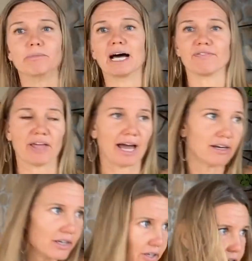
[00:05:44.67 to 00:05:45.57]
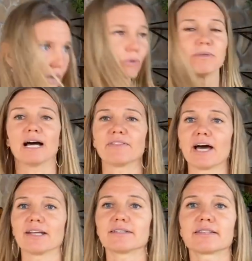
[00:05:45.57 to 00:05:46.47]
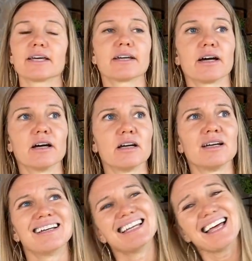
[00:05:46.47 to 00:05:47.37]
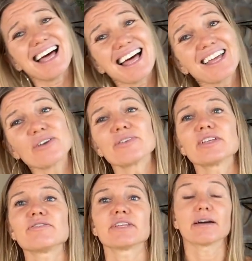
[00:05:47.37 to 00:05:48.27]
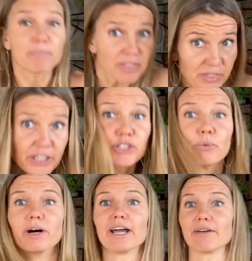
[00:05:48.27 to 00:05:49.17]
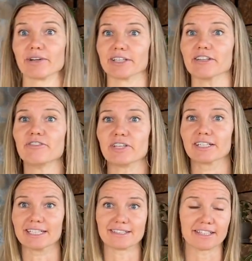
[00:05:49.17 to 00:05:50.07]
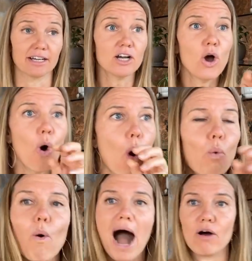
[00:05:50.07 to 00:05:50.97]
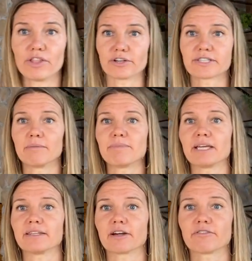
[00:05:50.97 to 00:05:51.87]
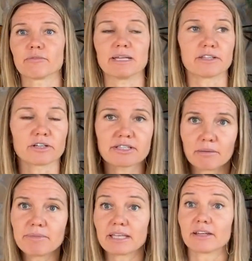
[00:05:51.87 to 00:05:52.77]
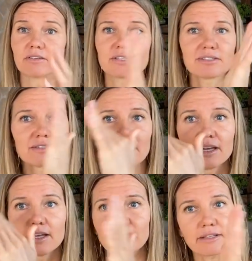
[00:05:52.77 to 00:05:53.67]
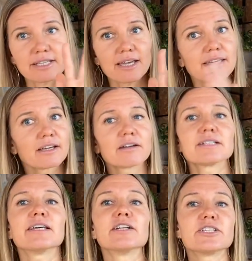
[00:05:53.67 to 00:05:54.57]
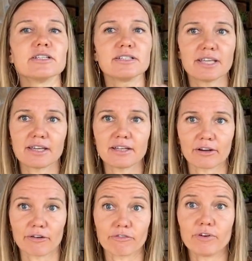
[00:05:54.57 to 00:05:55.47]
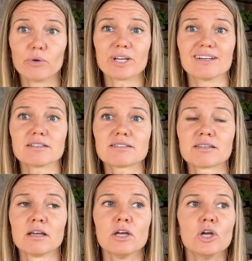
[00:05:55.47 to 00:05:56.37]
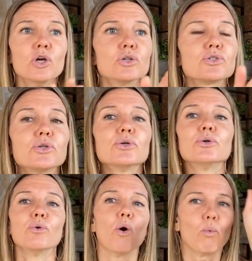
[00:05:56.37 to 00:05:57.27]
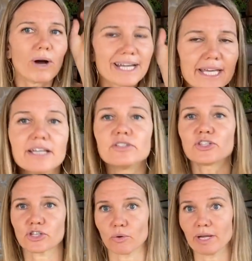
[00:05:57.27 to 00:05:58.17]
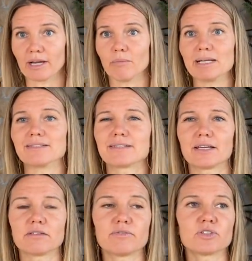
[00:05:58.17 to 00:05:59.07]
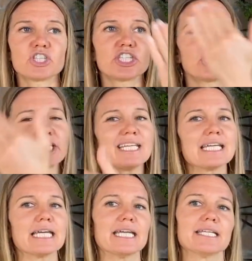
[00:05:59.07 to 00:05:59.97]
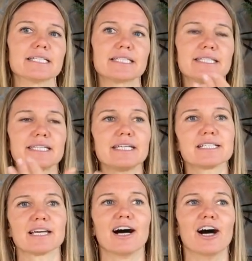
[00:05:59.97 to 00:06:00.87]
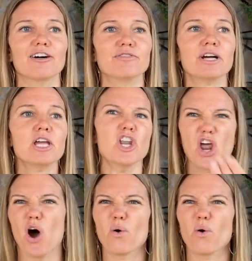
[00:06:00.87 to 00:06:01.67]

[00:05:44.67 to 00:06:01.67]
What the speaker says: not that, nope, not that. It's like a, I don't really feel that, but this one I really feel. It's a, wow, there's something there for me. There's something there. This is that taking our attention and taking our focus to what is showing up instead of sitting in a seat of no,